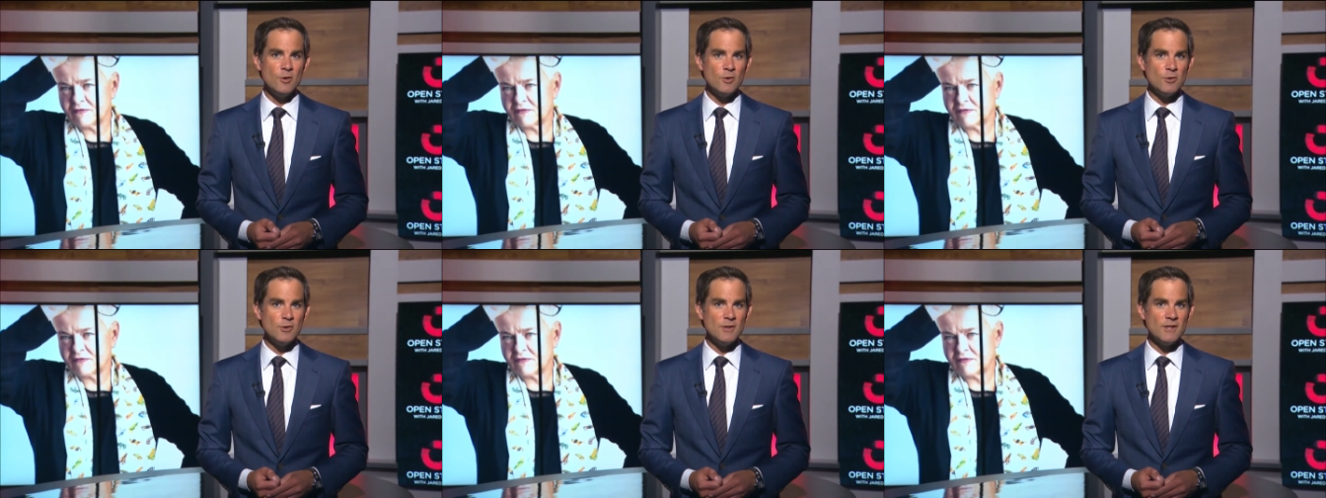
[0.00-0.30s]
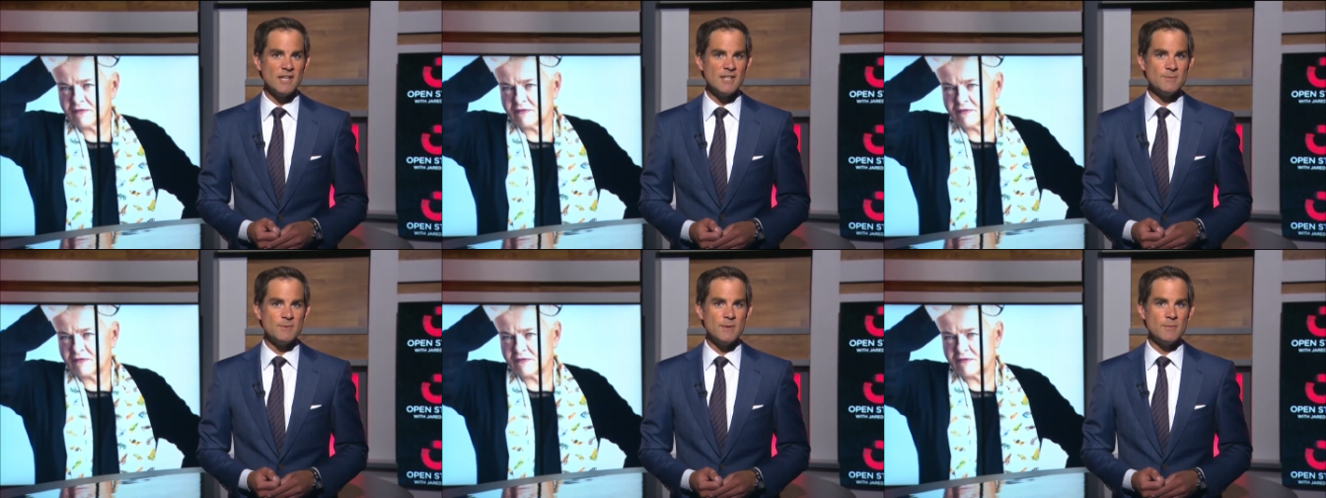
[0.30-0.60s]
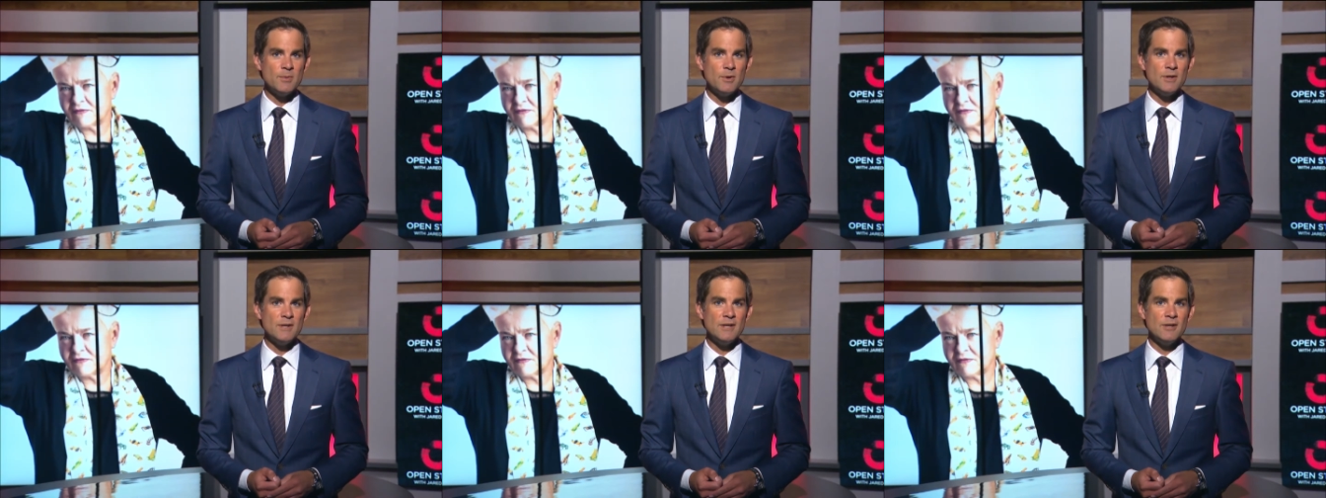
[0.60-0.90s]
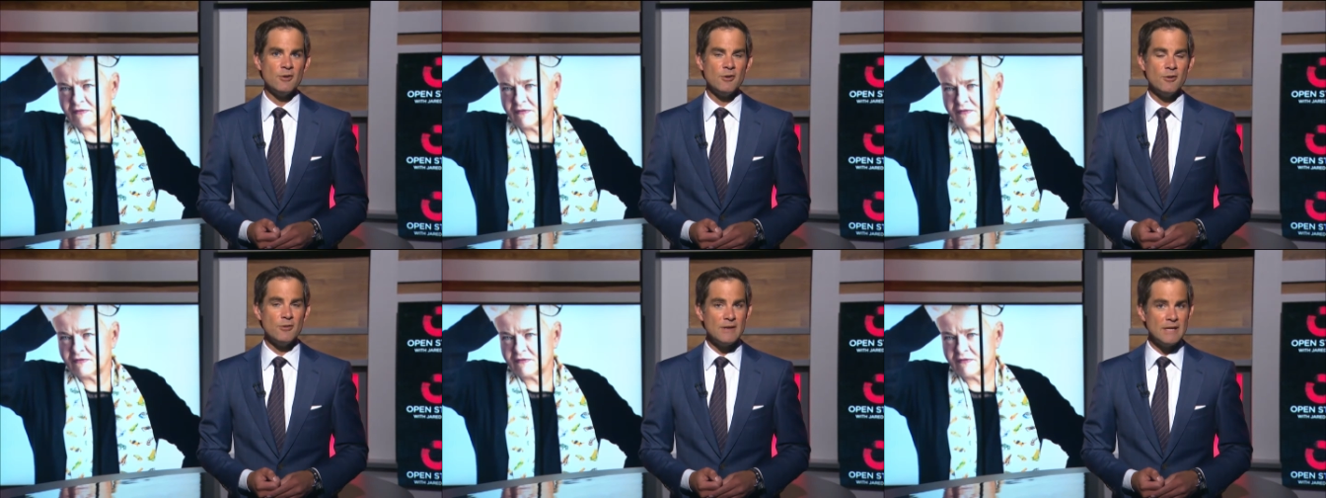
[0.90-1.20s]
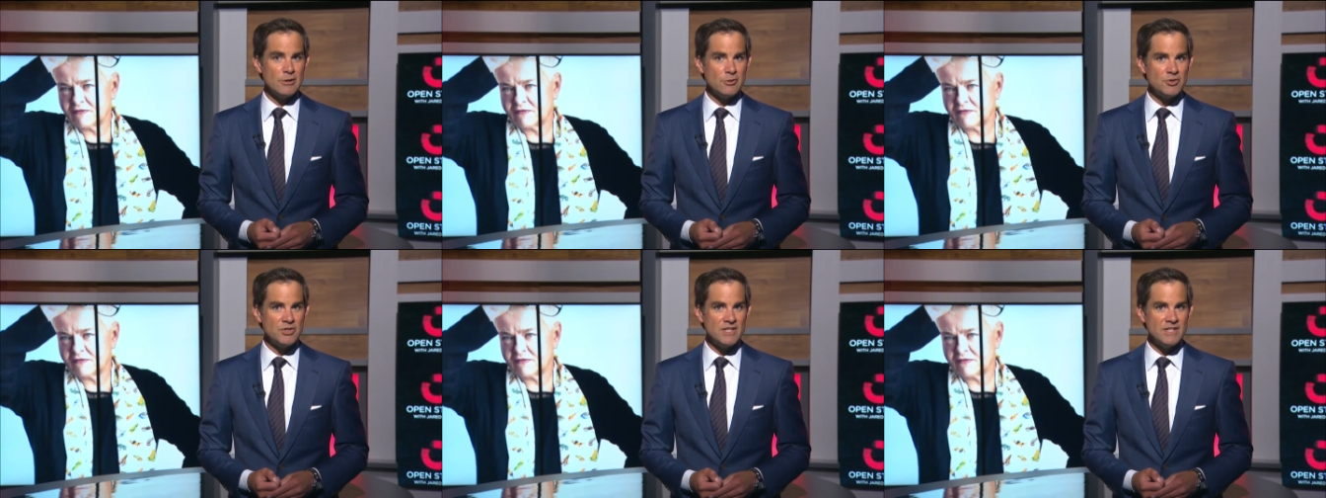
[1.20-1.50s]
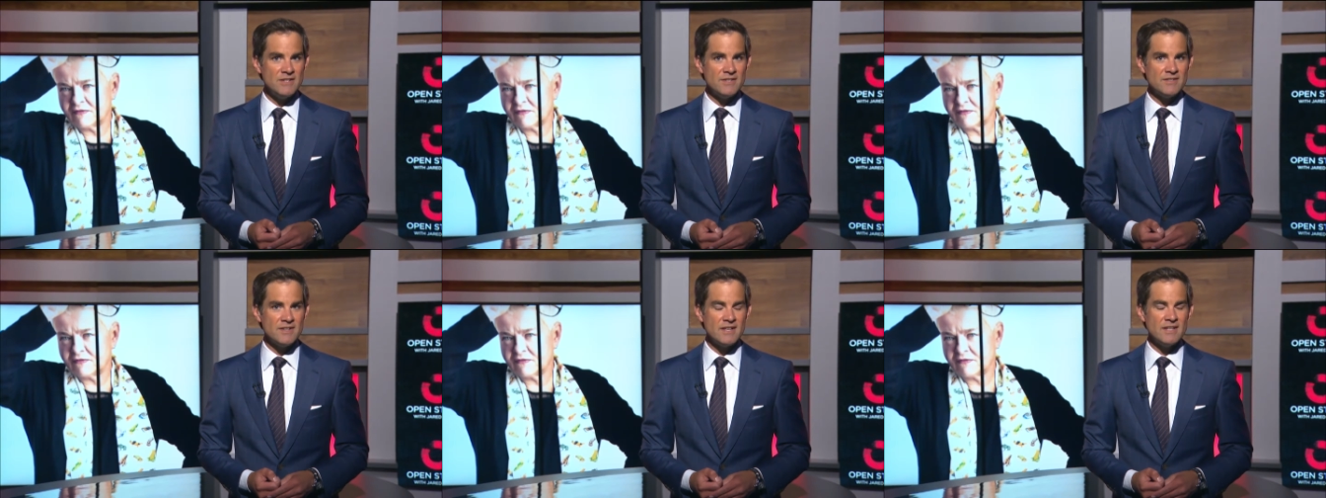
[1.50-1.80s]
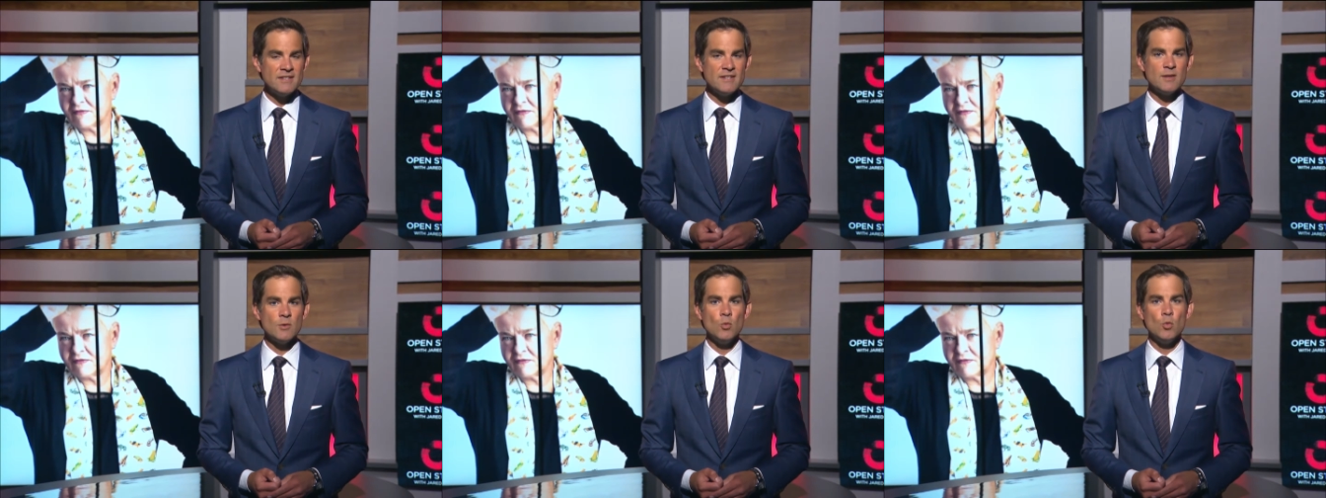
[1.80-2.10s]
Vogel has been putting her energies
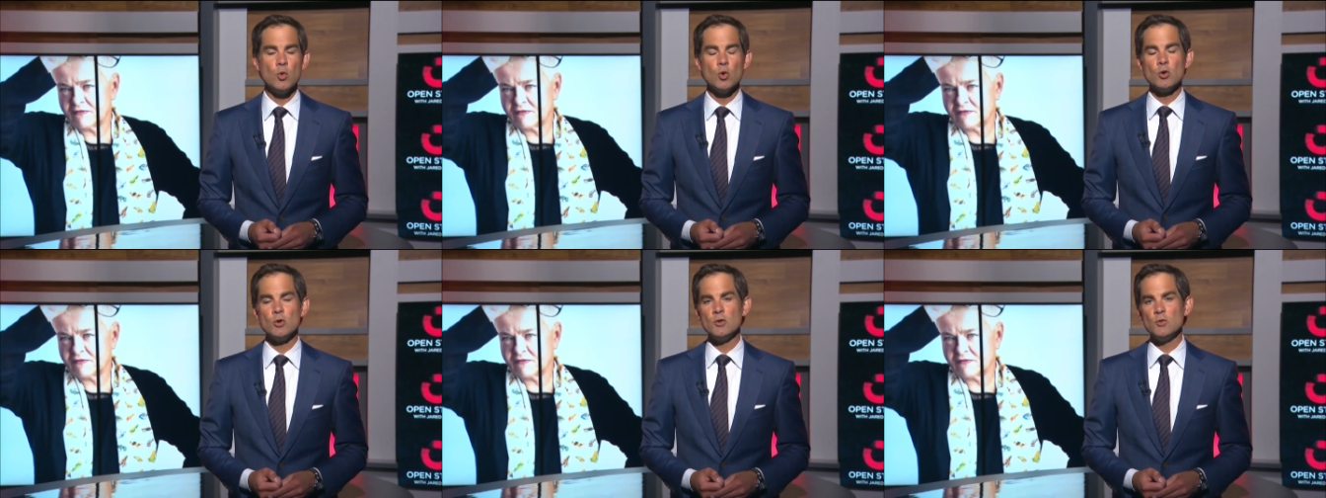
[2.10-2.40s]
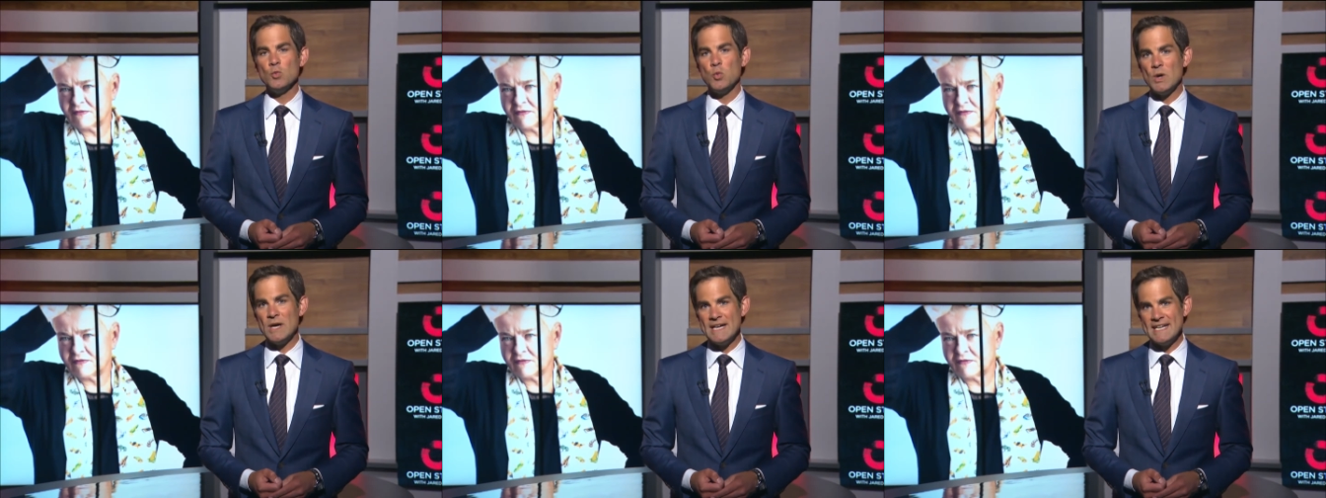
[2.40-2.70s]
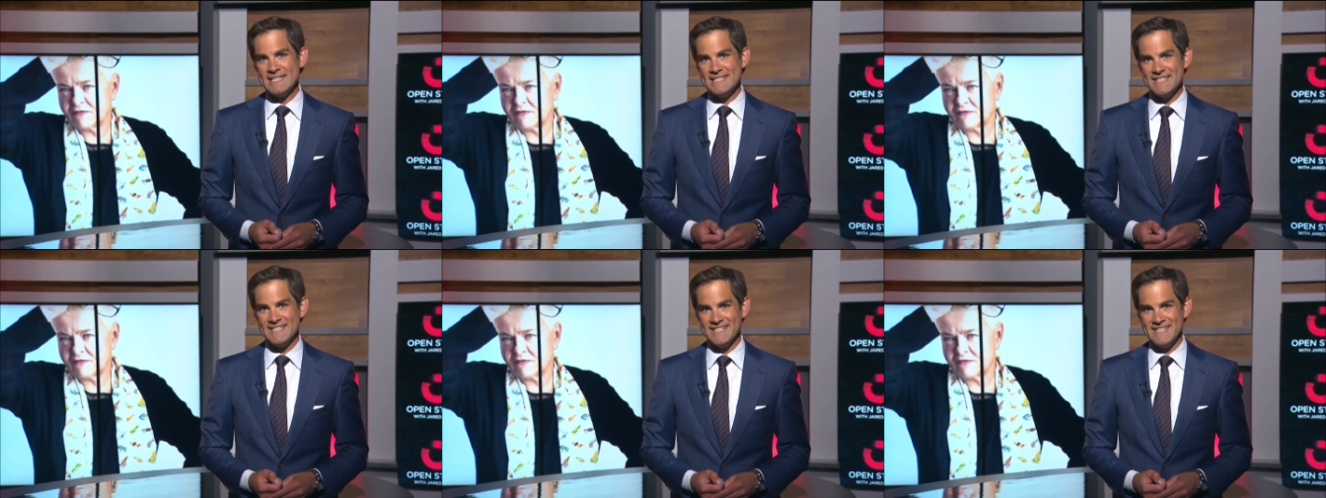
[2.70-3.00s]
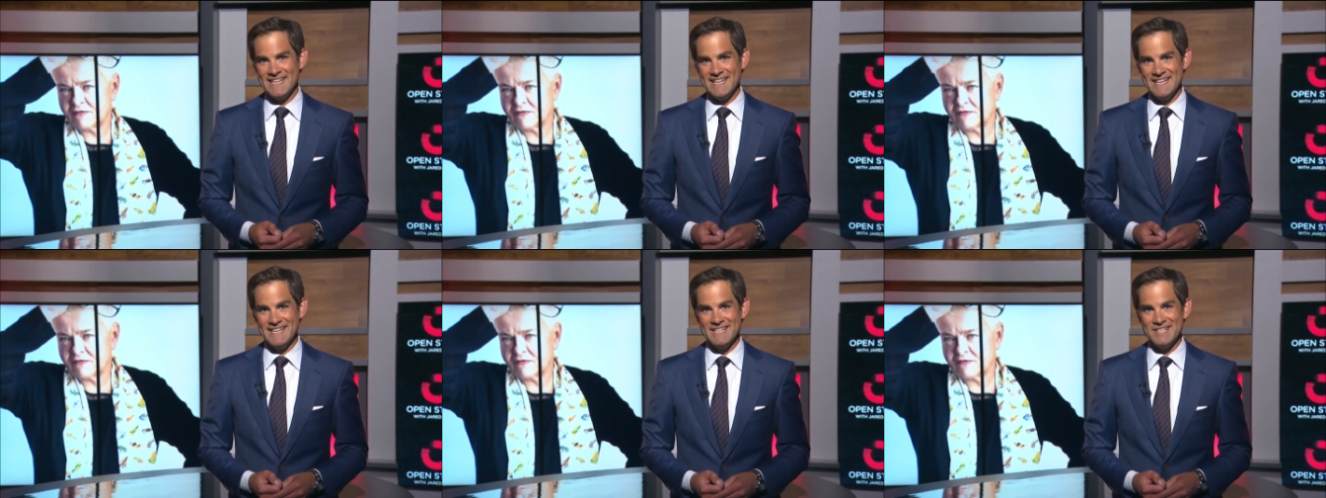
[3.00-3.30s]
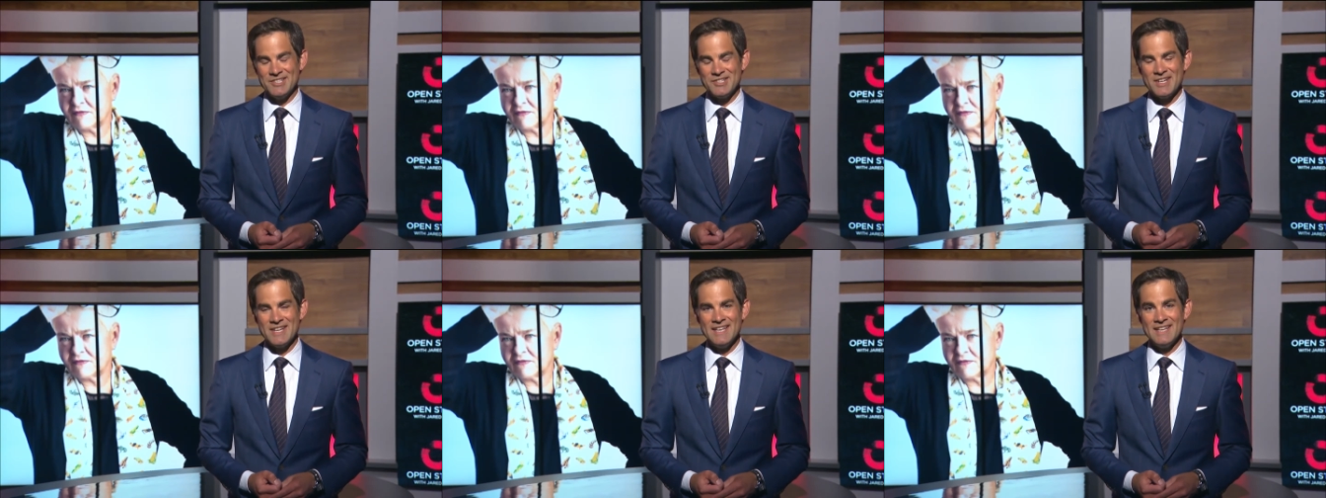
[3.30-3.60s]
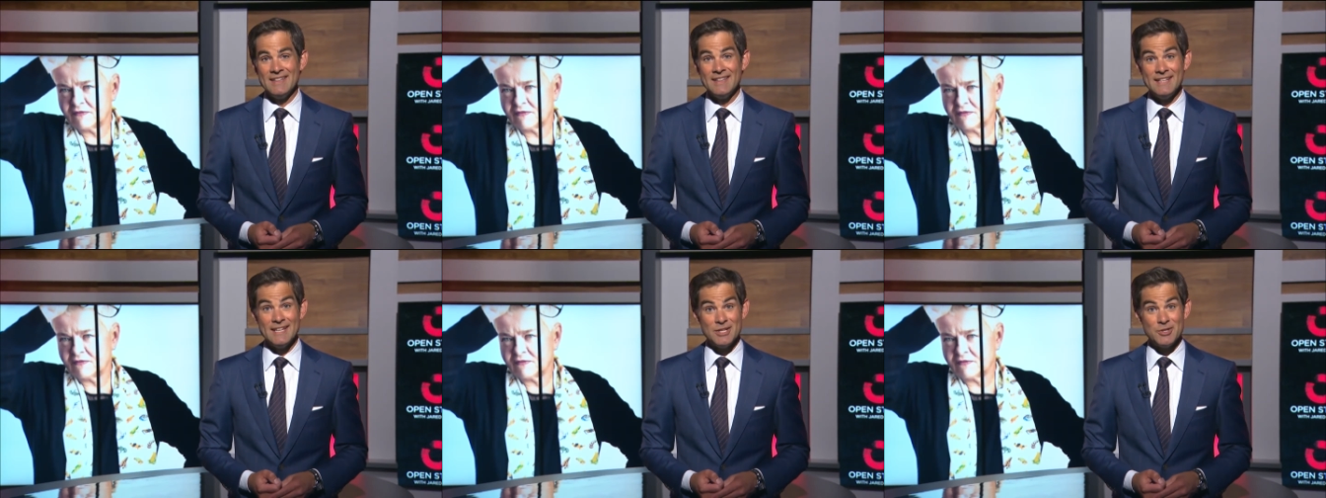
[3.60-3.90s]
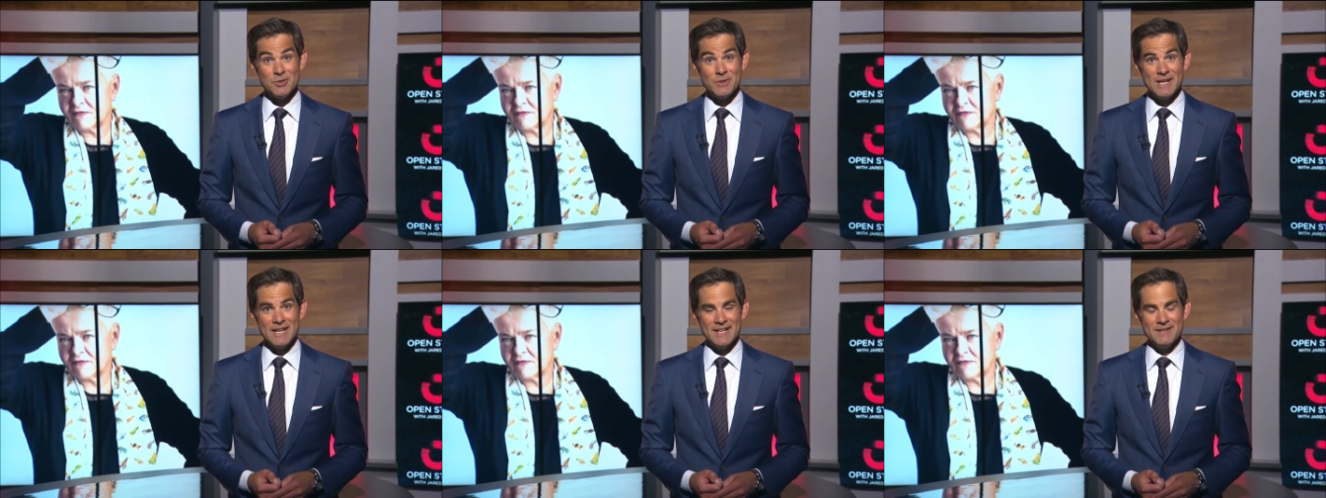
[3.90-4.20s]
into the worldwide stage, the
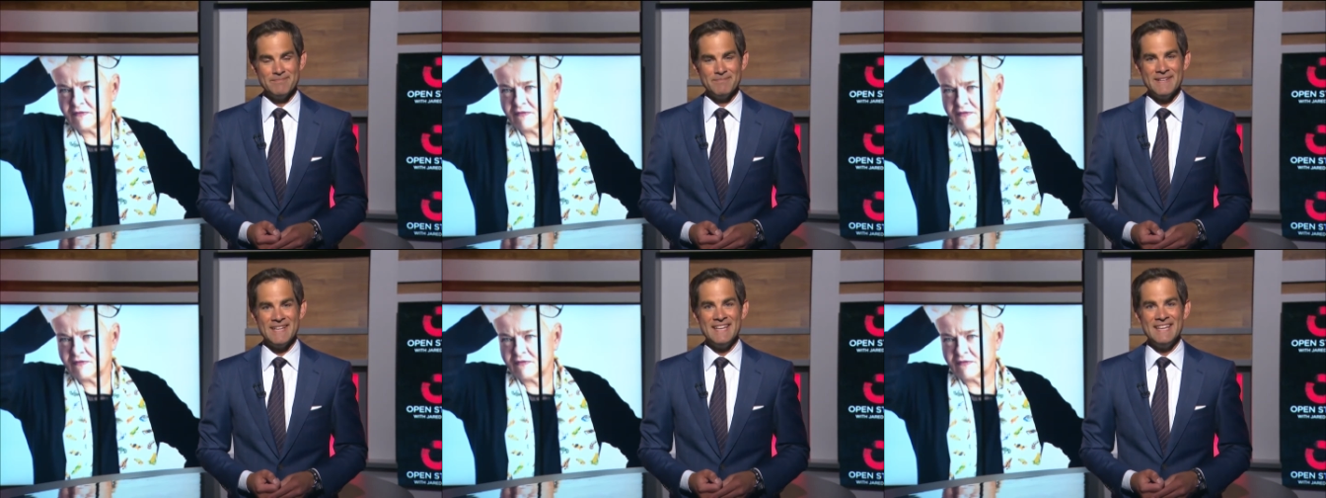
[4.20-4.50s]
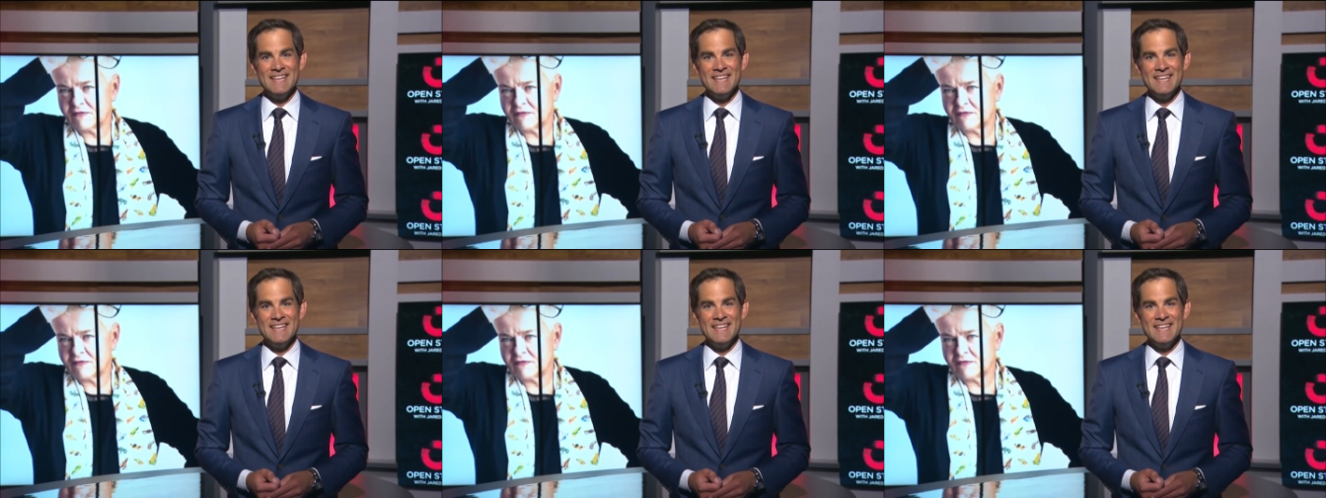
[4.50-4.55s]
internet.